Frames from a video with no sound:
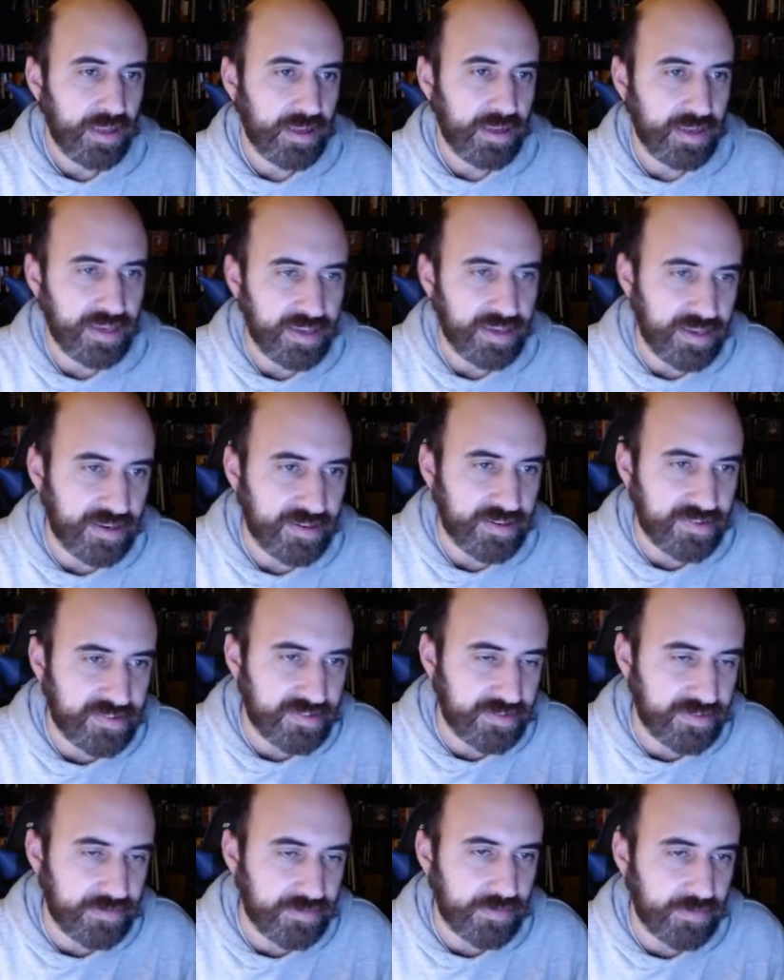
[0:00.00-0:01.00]

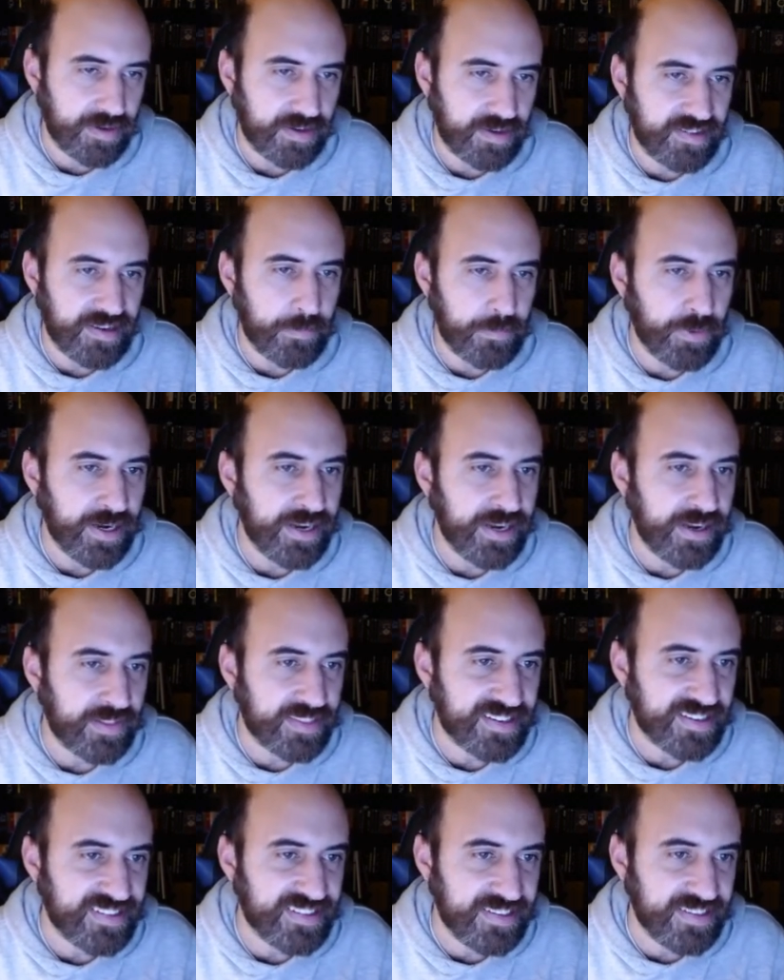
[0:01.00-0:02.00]
is separated out
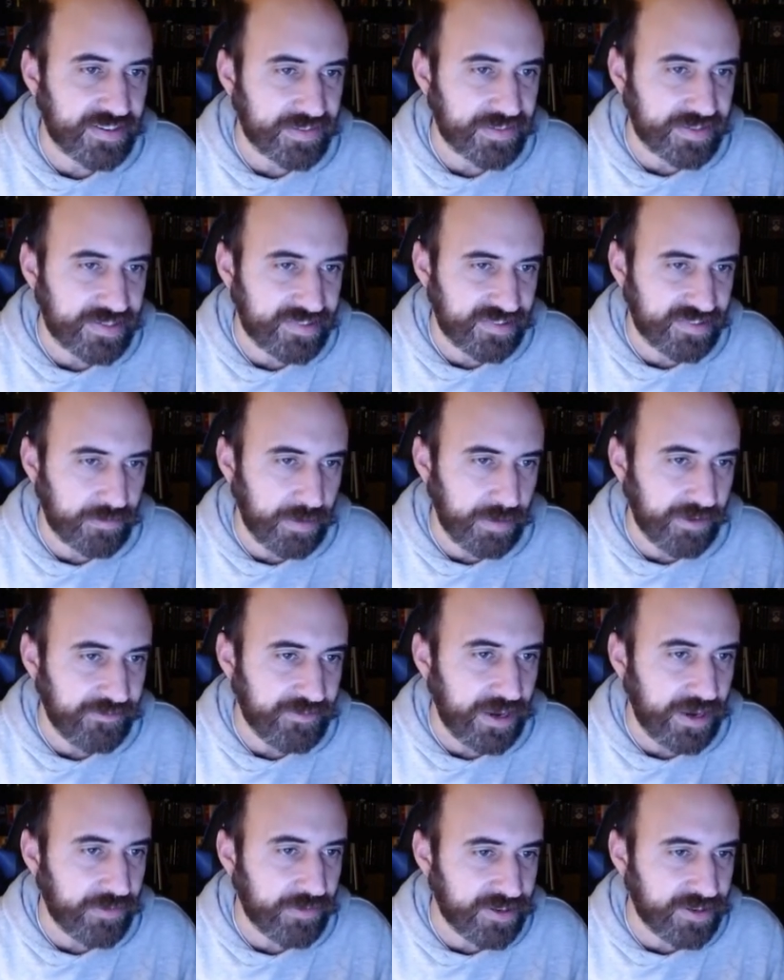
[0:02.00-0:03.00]
the series and my
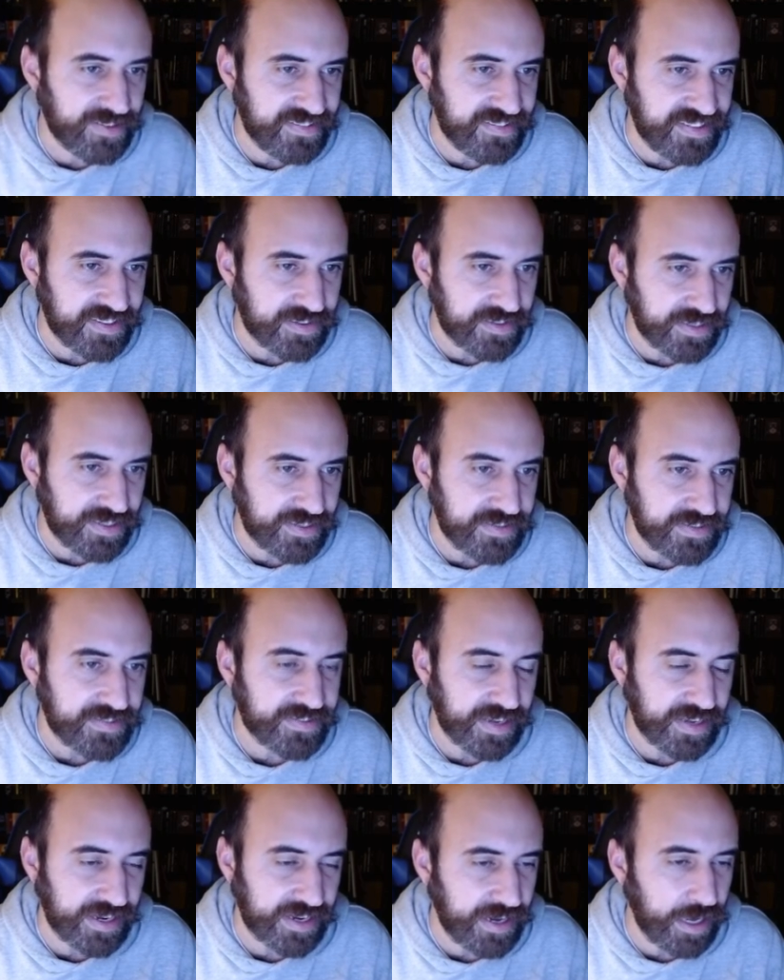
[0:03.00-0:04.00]
favorite
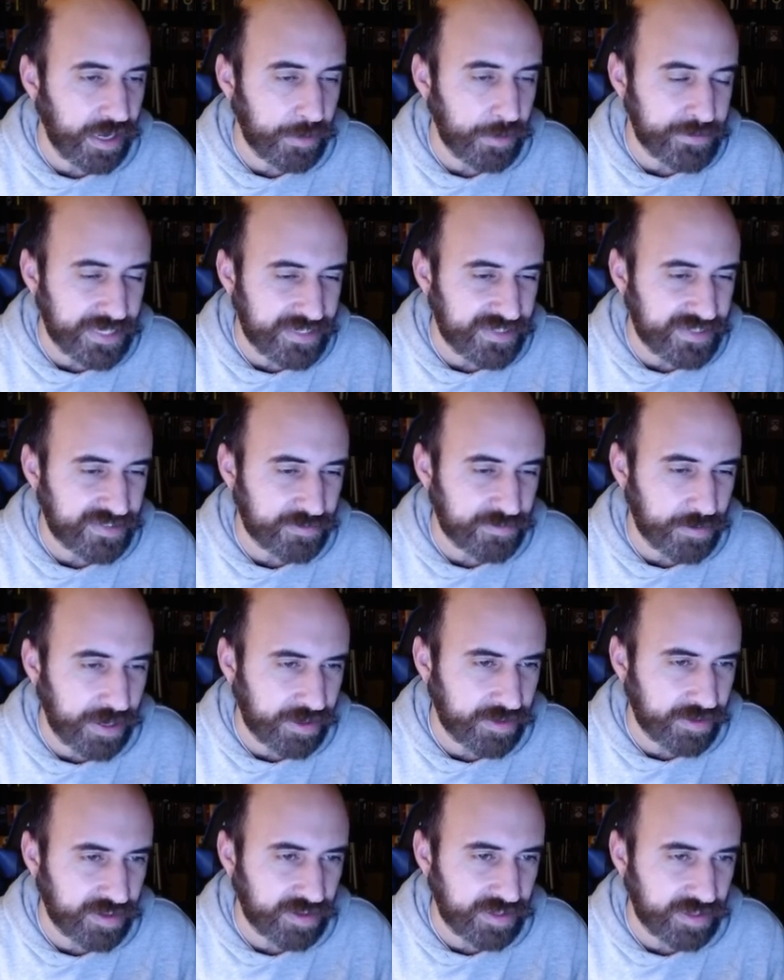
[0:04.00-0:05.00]
series. I kind of update this
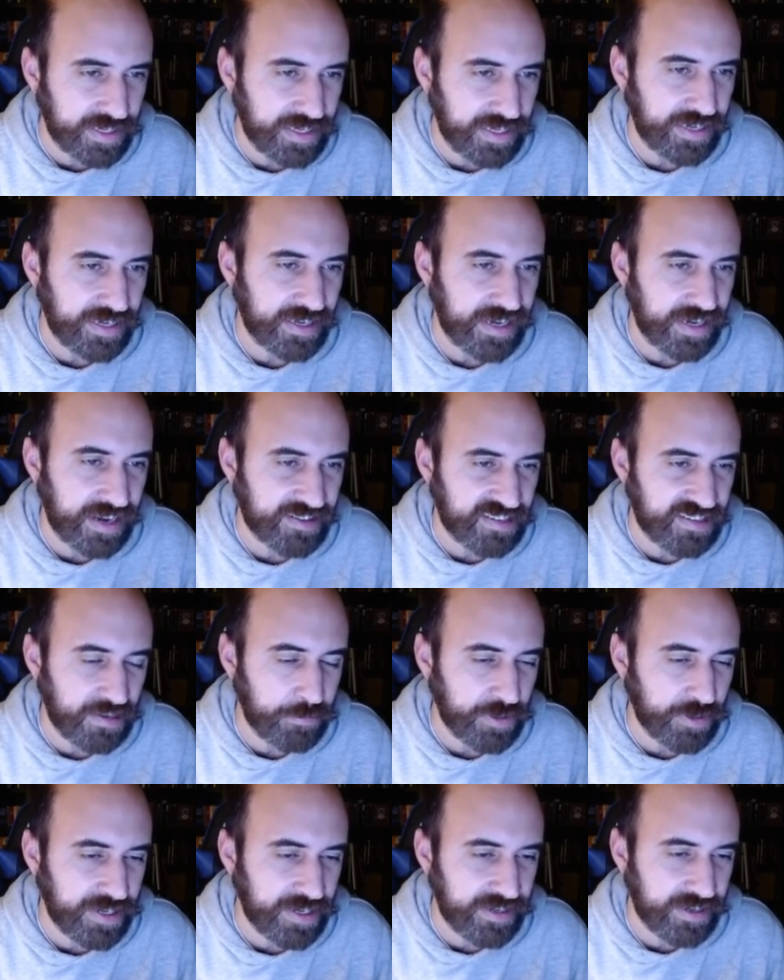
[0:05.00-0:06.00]
regularly and I
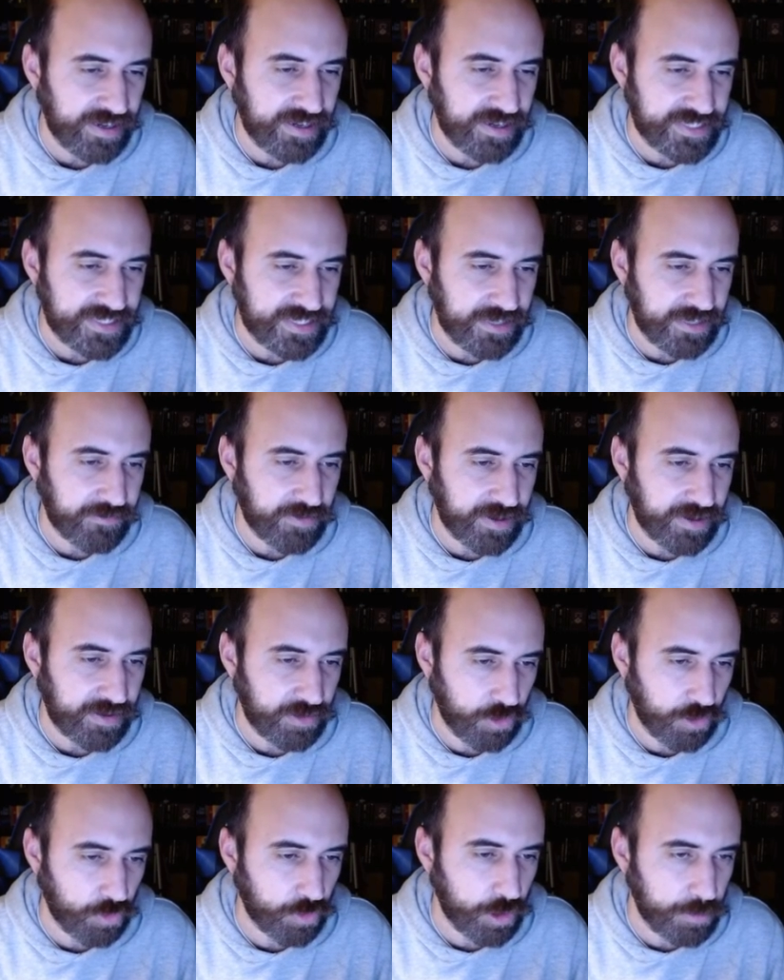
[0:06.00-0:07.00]
separated it into
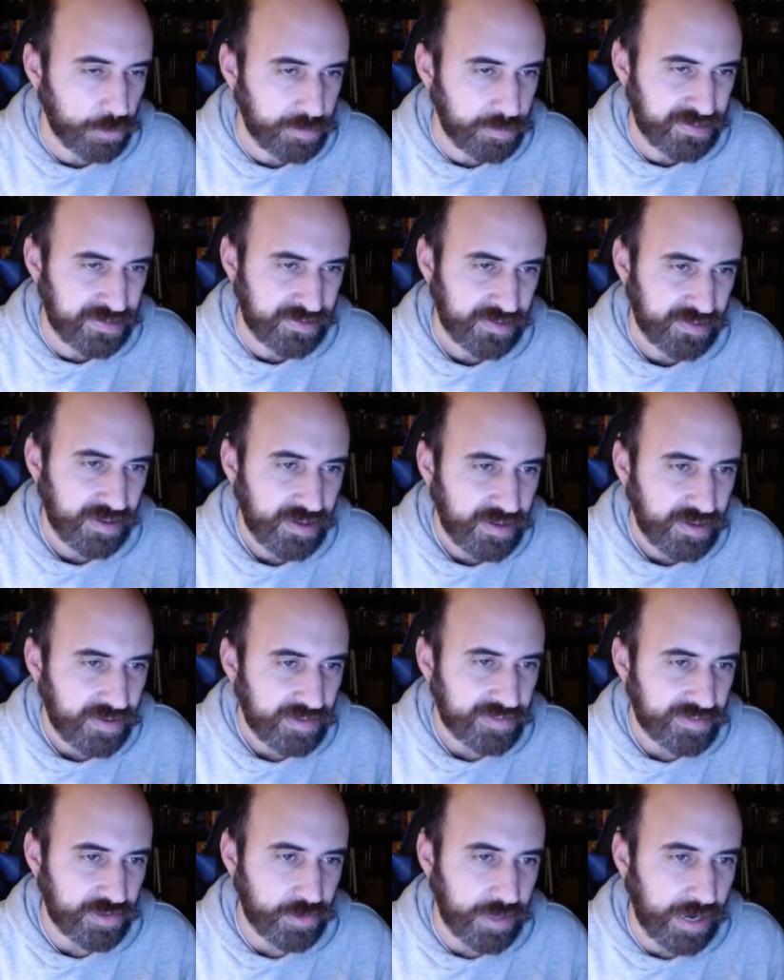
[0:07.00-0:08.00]
different groups.
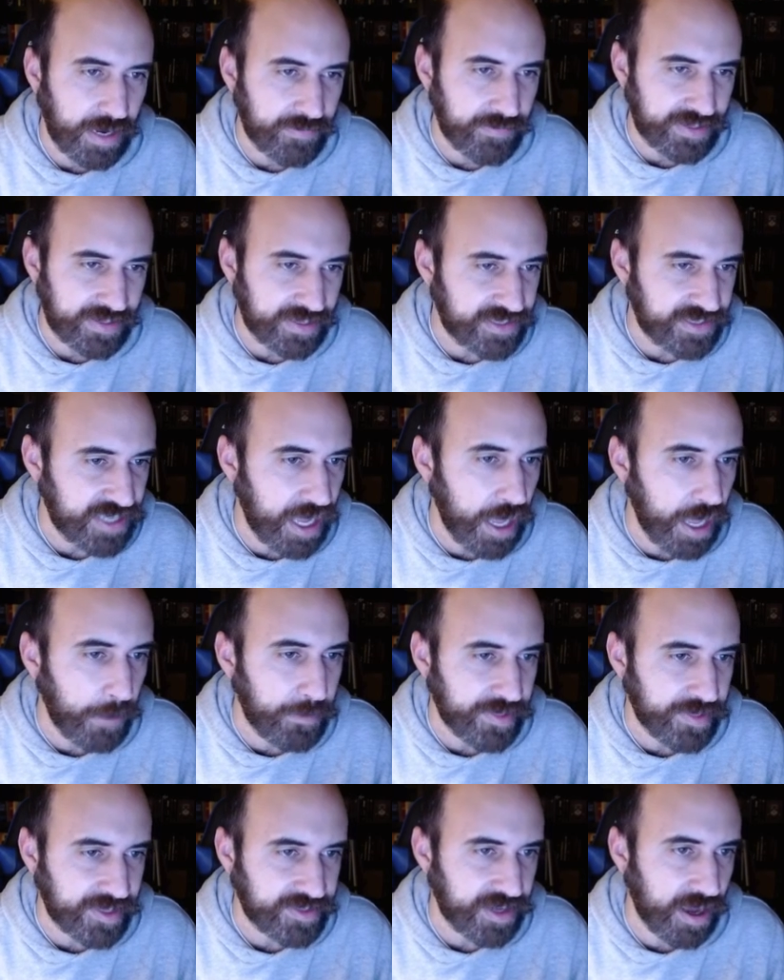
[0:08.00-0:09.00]
So you have like the top
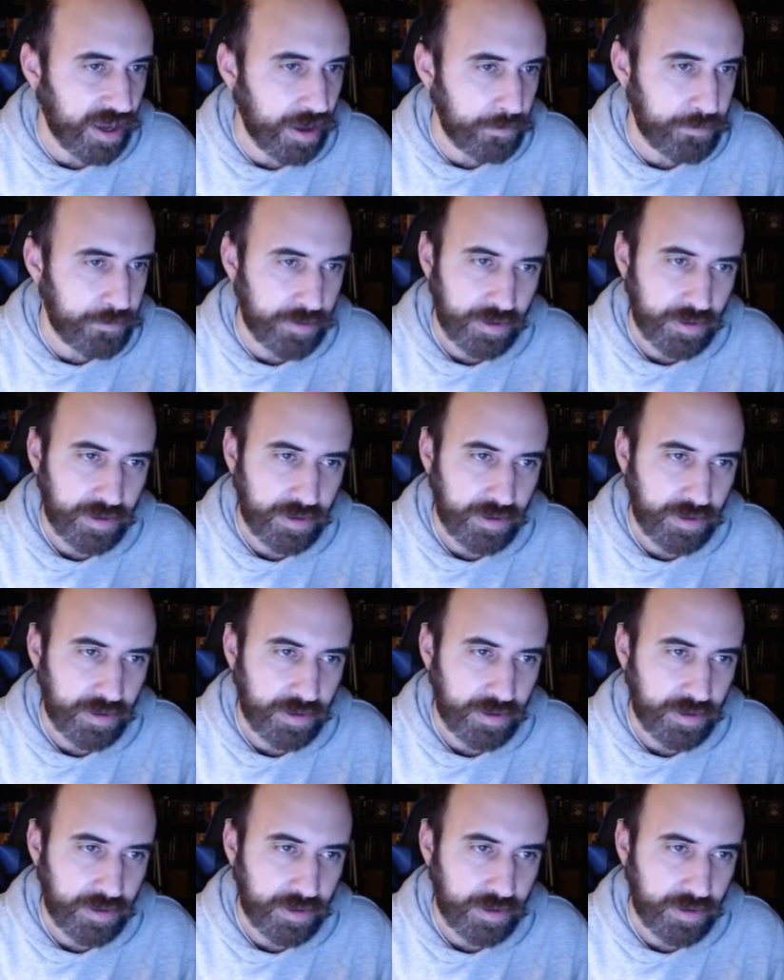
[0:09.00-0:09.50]
of the top.